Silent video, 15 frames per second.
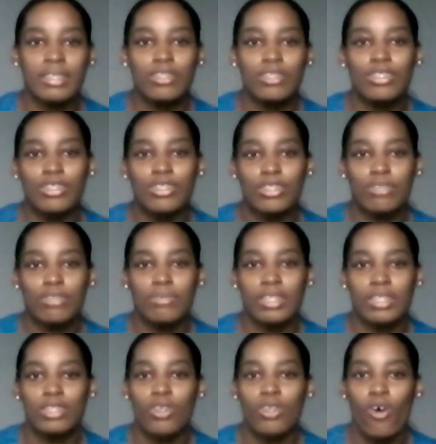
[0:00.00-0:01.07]

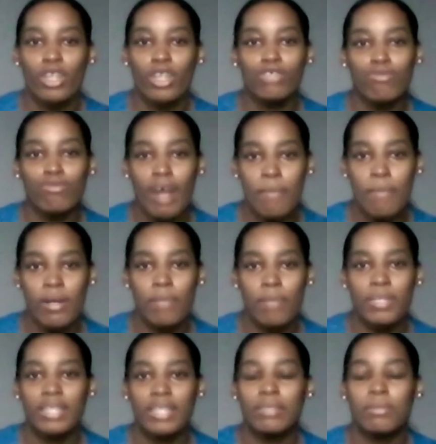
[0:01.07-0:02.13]
surgeries or trauma,
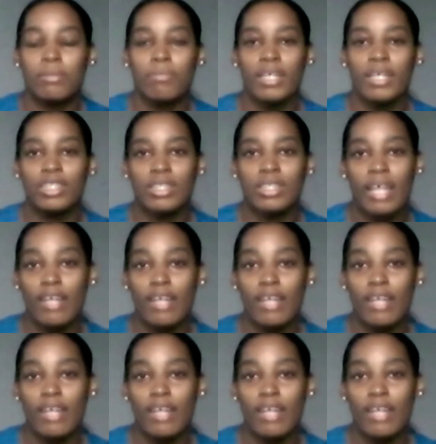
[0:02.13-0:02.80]
because if the patient had